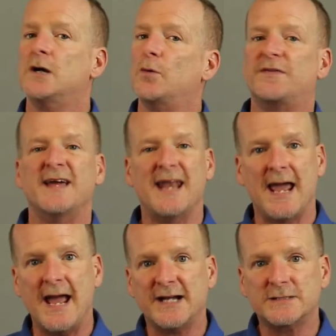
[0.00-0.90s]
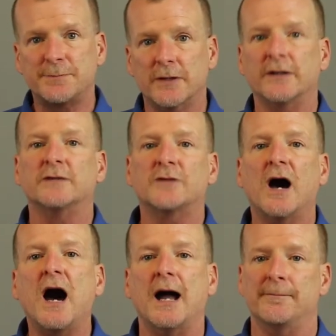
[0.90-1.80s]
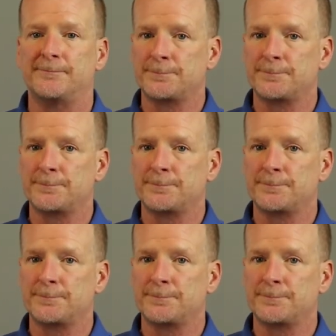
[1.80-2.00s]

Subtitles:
within X period of time.